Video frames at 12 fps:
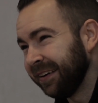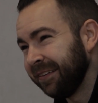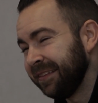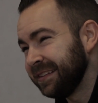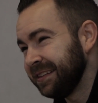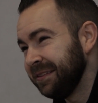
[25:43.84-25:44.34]

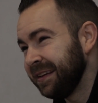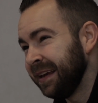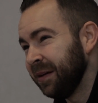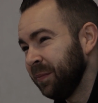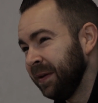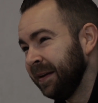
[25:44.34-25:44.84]
obviously you
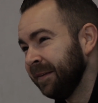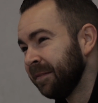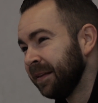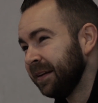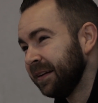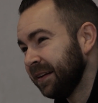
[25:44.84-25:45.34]
can't be
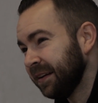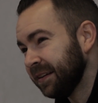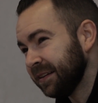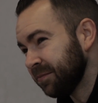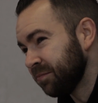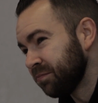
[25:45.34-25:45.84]

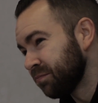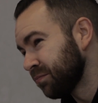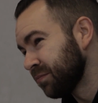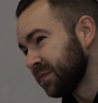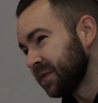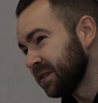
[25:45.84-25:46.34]

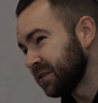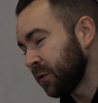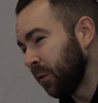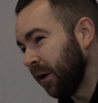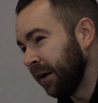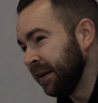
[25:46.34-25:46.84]

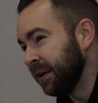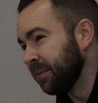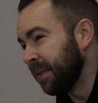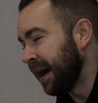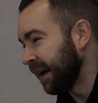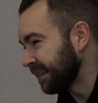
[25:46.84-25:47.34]
squatting your
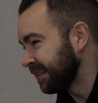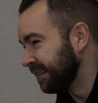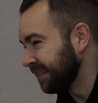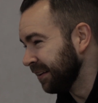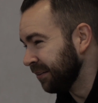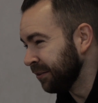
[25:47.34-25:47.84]
max and
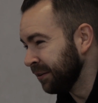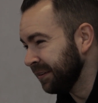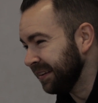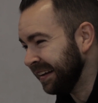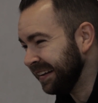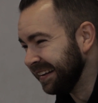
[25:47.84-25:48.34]
stuff on
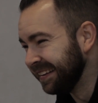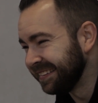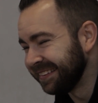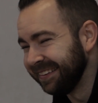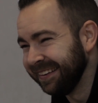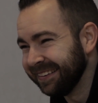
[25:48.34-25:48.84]

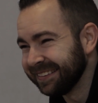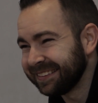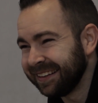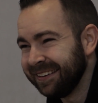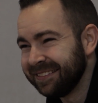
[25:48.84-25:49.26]
during those times.